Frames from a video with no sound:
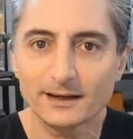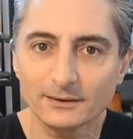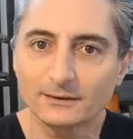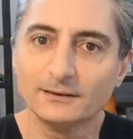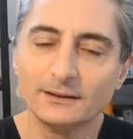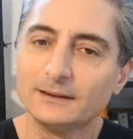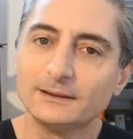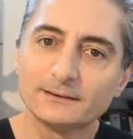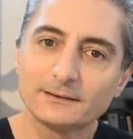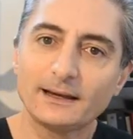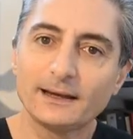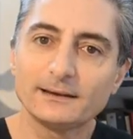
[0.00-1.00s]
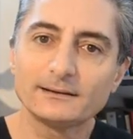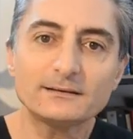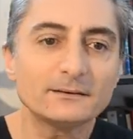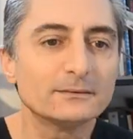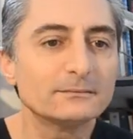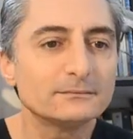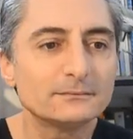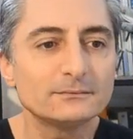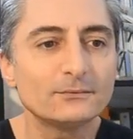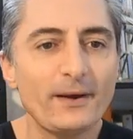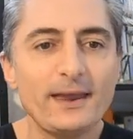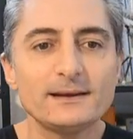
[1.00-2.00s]
gonna go. Okay, so
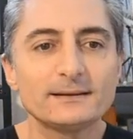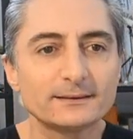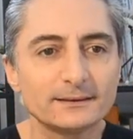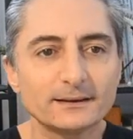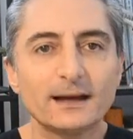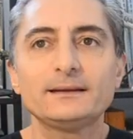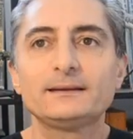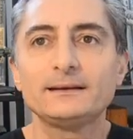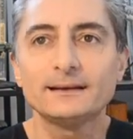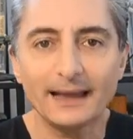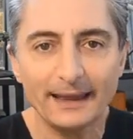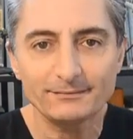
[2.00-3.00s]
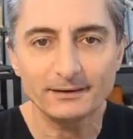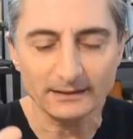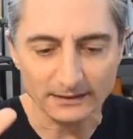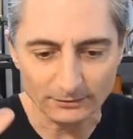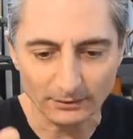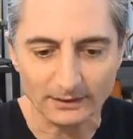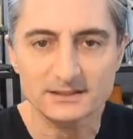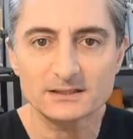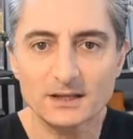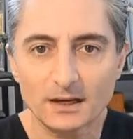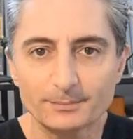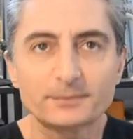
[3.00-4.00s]
wait until everything is really
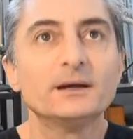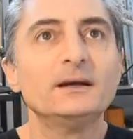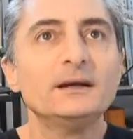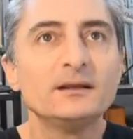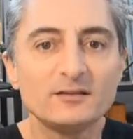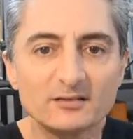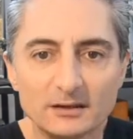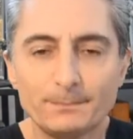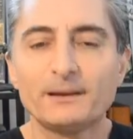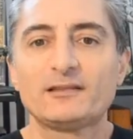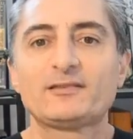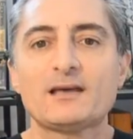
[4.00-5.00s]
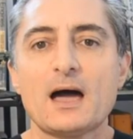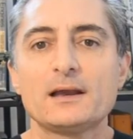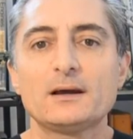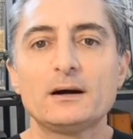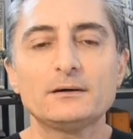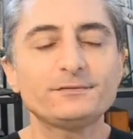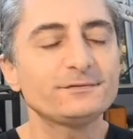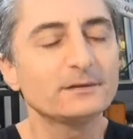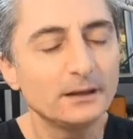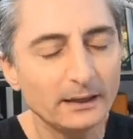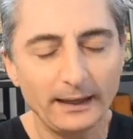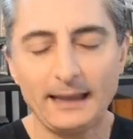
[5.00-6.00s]
stopped, seatbelt sign
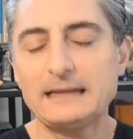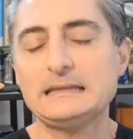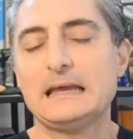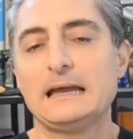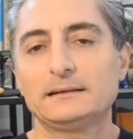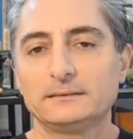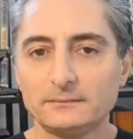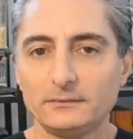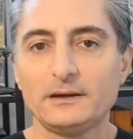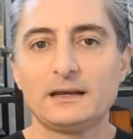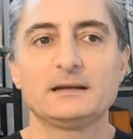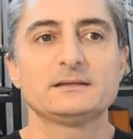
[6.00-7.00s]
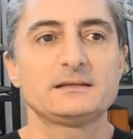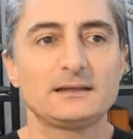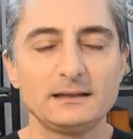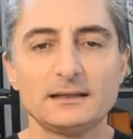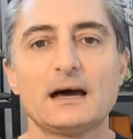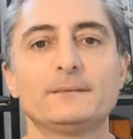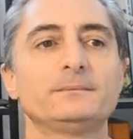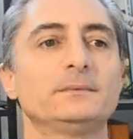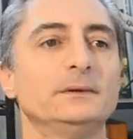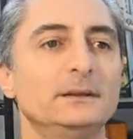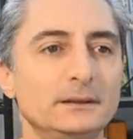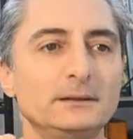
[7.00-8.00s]
off, and then we can stand up,
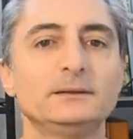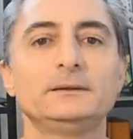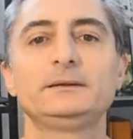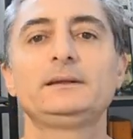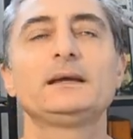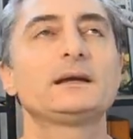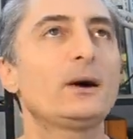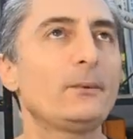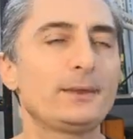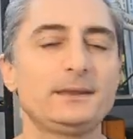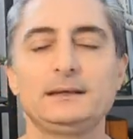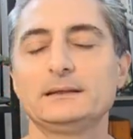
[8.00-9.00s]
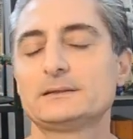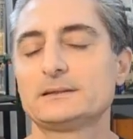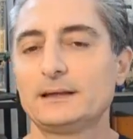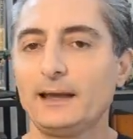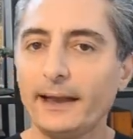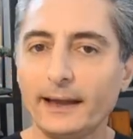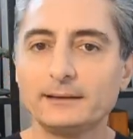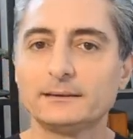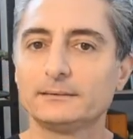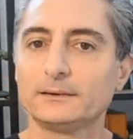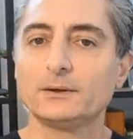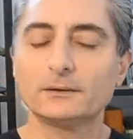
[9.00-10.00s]
take our things, and
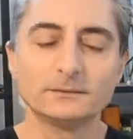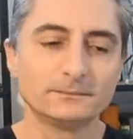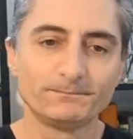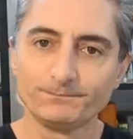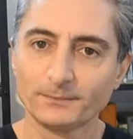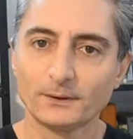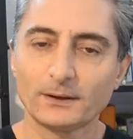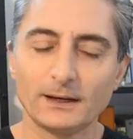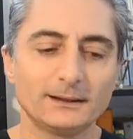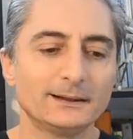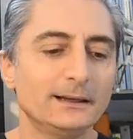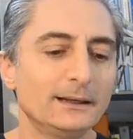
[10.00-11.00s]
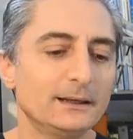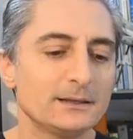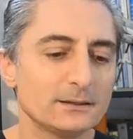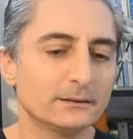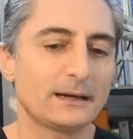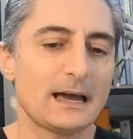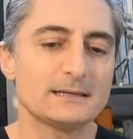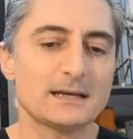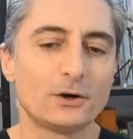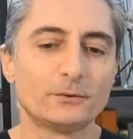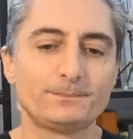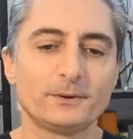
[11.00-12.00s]
go. Okay, so guys,
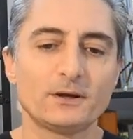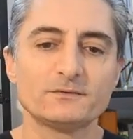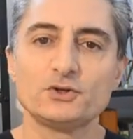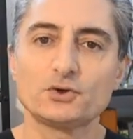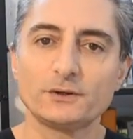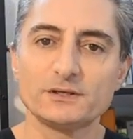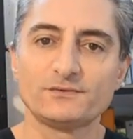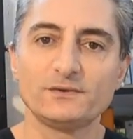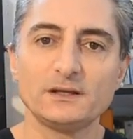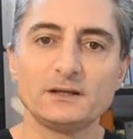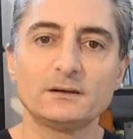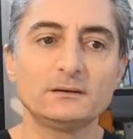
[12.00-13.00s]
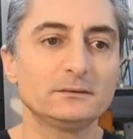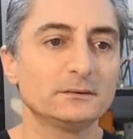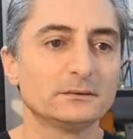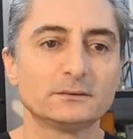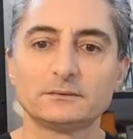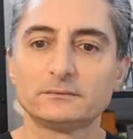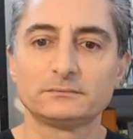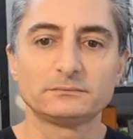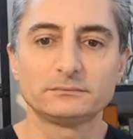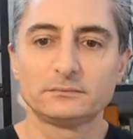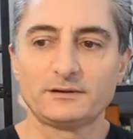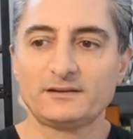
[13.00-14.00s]
I hope you have enjoyed this video.
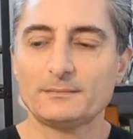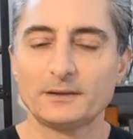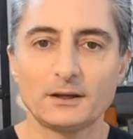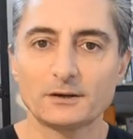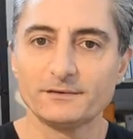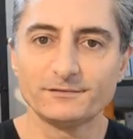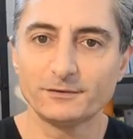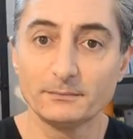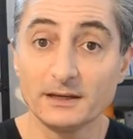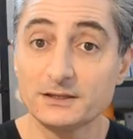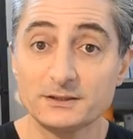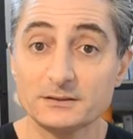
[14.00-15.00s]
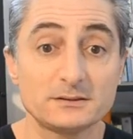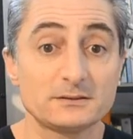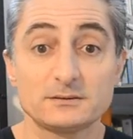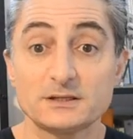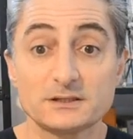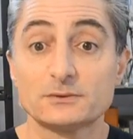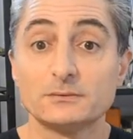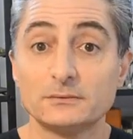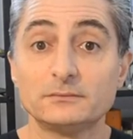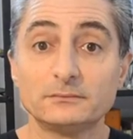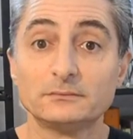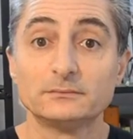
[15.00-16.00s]
Some, a lot of information, just
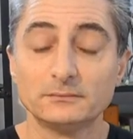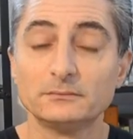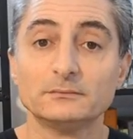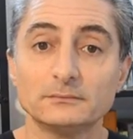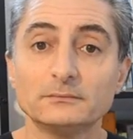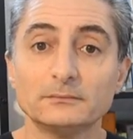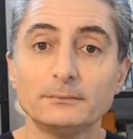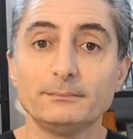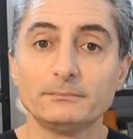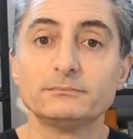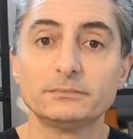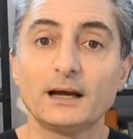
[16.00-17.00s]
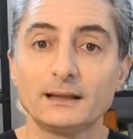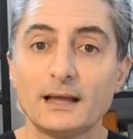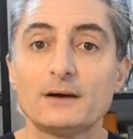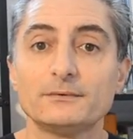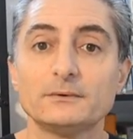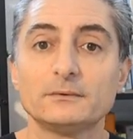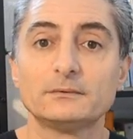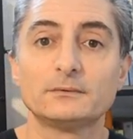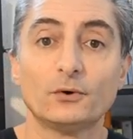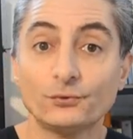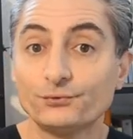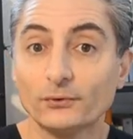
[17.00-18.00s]
to allow you,
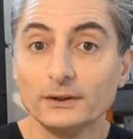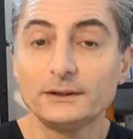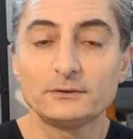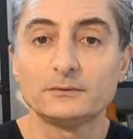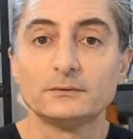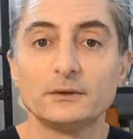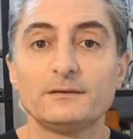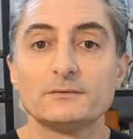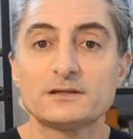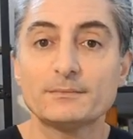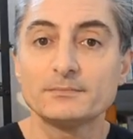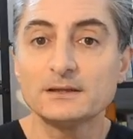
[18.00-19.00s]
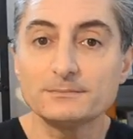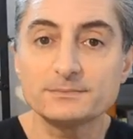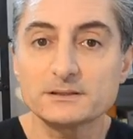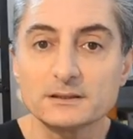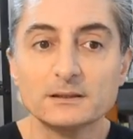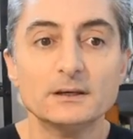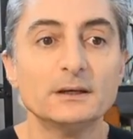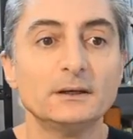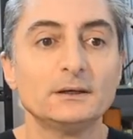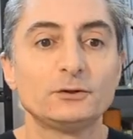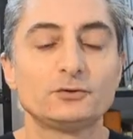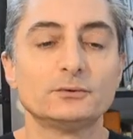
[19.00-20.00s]
hopefully, to give you some tips
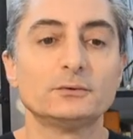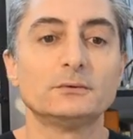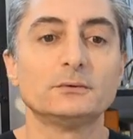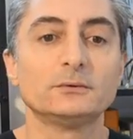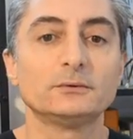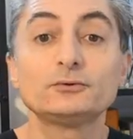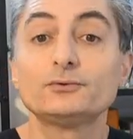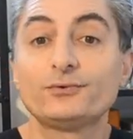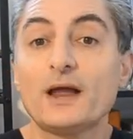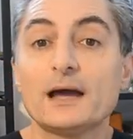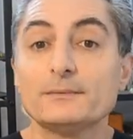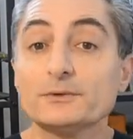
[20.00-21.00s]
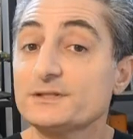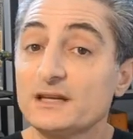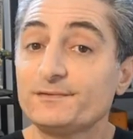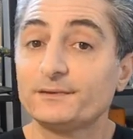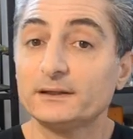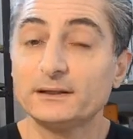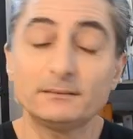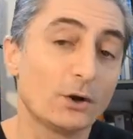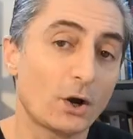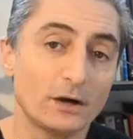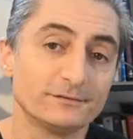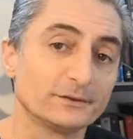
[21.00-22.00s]
to fly more safely,
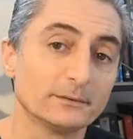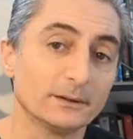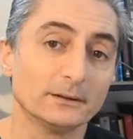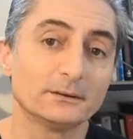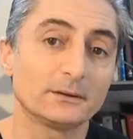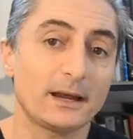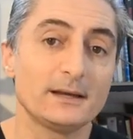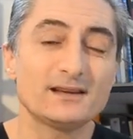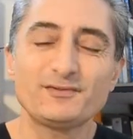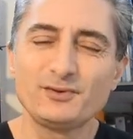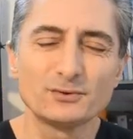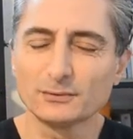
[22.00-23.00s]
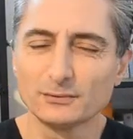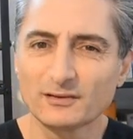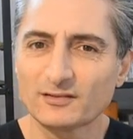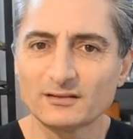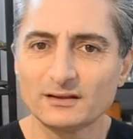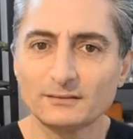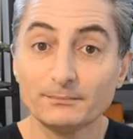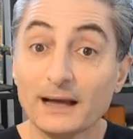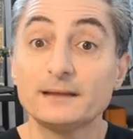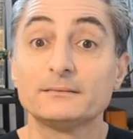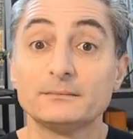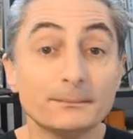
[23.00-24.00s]
more comfortable. Okay, a few rules,
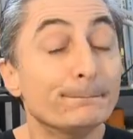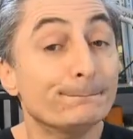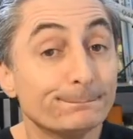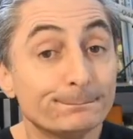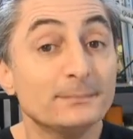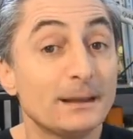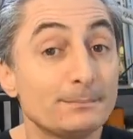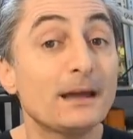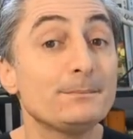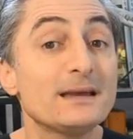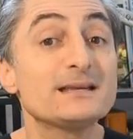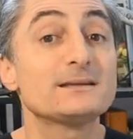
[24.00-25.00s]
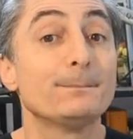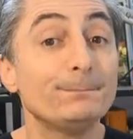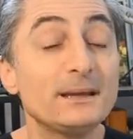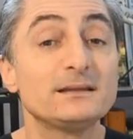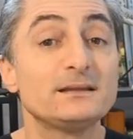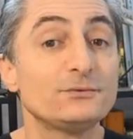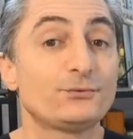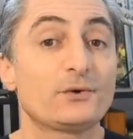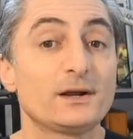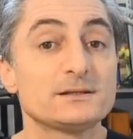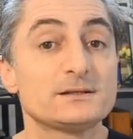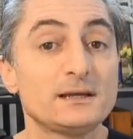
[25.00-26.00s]
but that might make a big
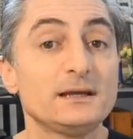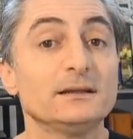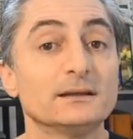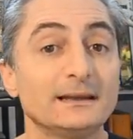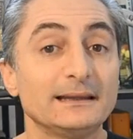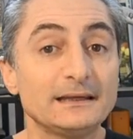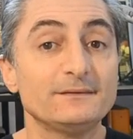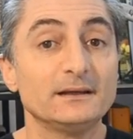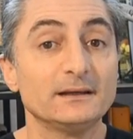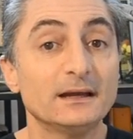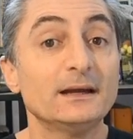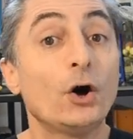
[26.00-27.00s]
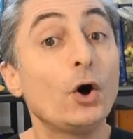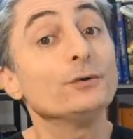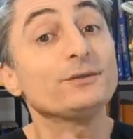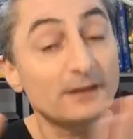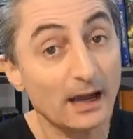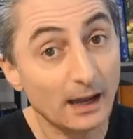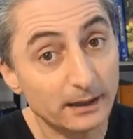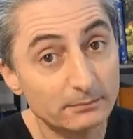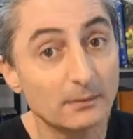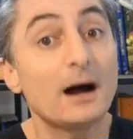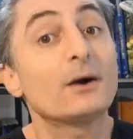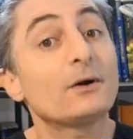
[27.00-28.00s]
difference in living on
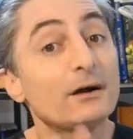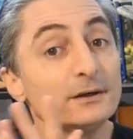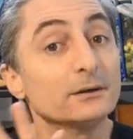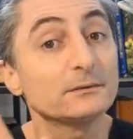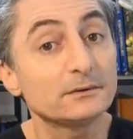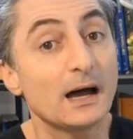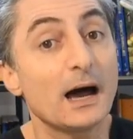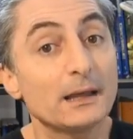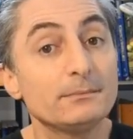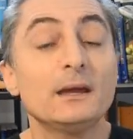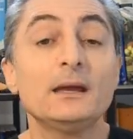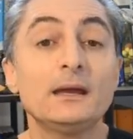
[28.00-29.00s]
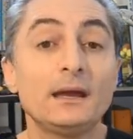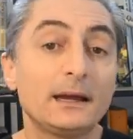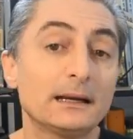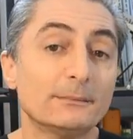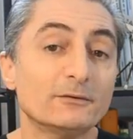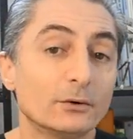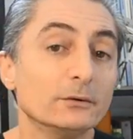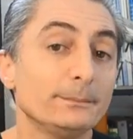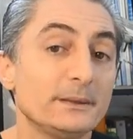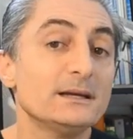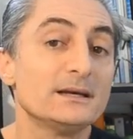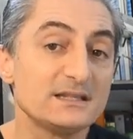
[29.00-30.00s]
time, arriving on time, and above
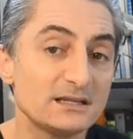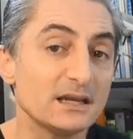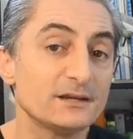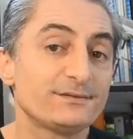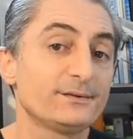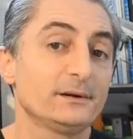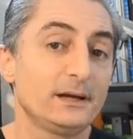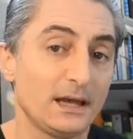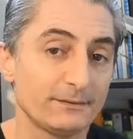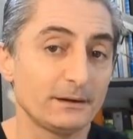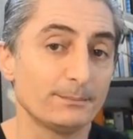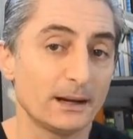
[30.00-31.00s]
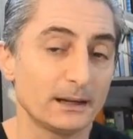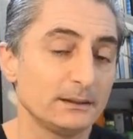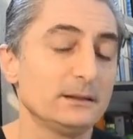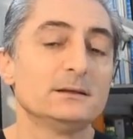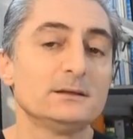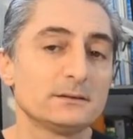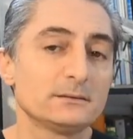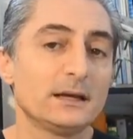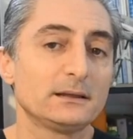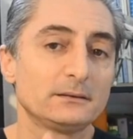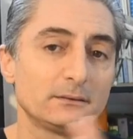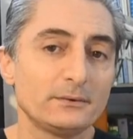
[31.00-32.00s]
all, be safe, everybody, so
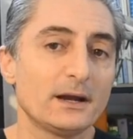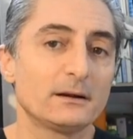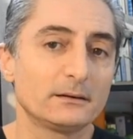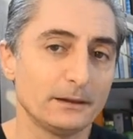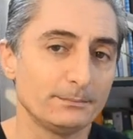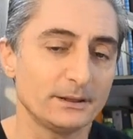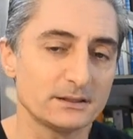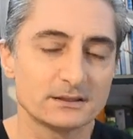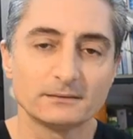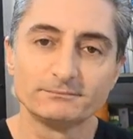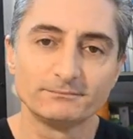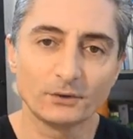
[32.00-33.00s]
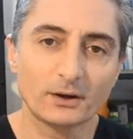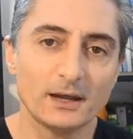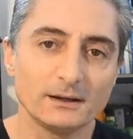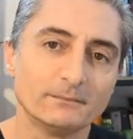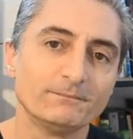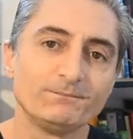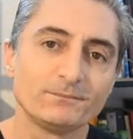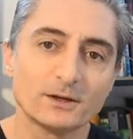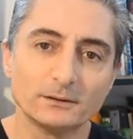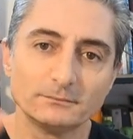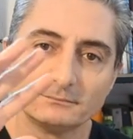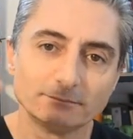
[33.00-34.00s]
that we are in peace. Okay,
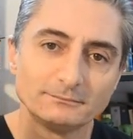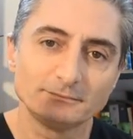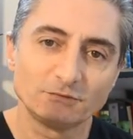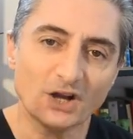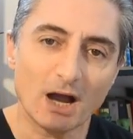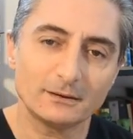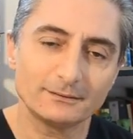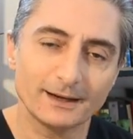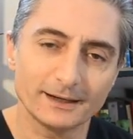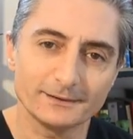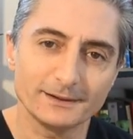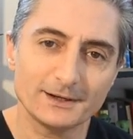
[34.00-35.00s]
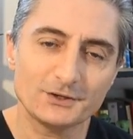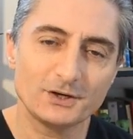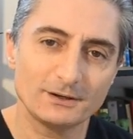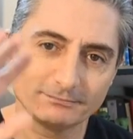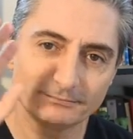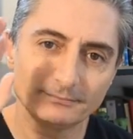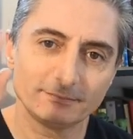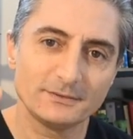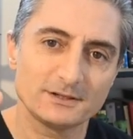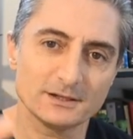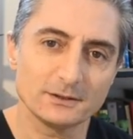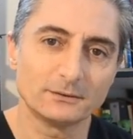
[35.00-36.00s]
so, ciao, arrivederci,
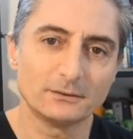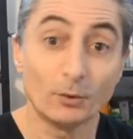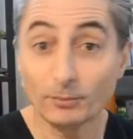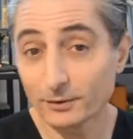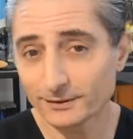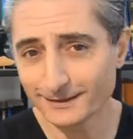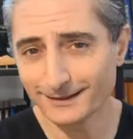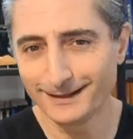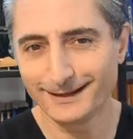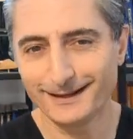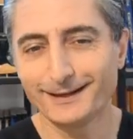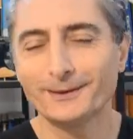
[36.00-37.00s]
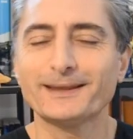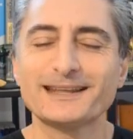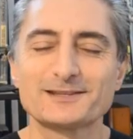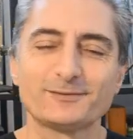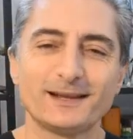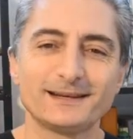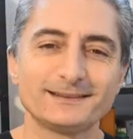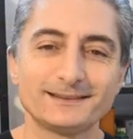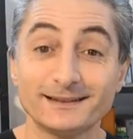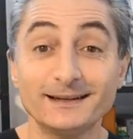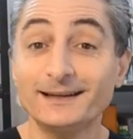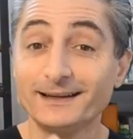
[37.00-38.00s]
see you on board on the next
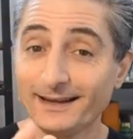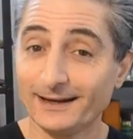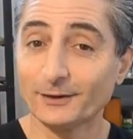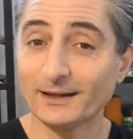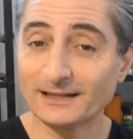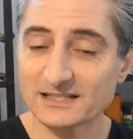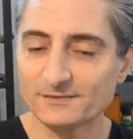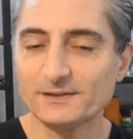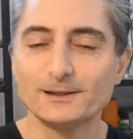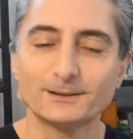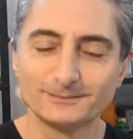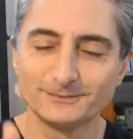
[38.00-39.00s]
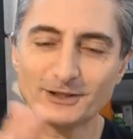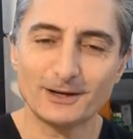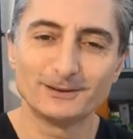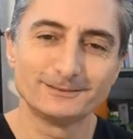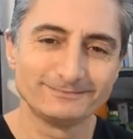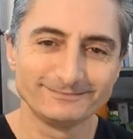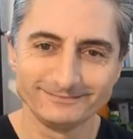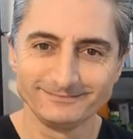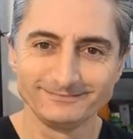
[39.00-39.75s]
flight, and on the next video. Ciao.